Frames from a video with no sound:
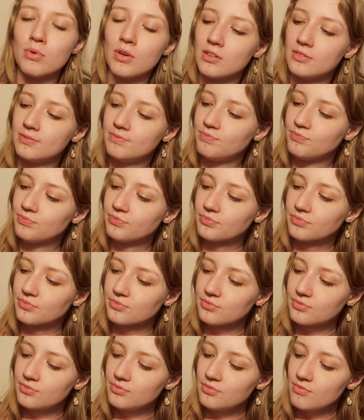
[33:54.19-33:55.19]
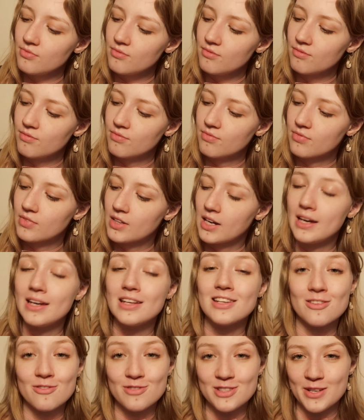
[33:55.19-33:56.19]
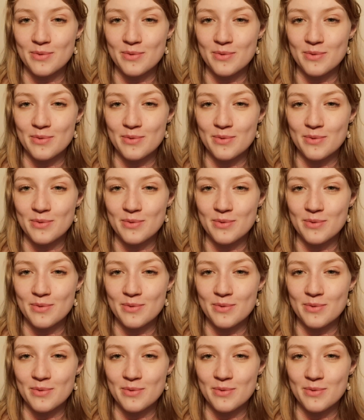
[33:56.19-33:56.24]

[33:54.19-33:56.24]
but a hint of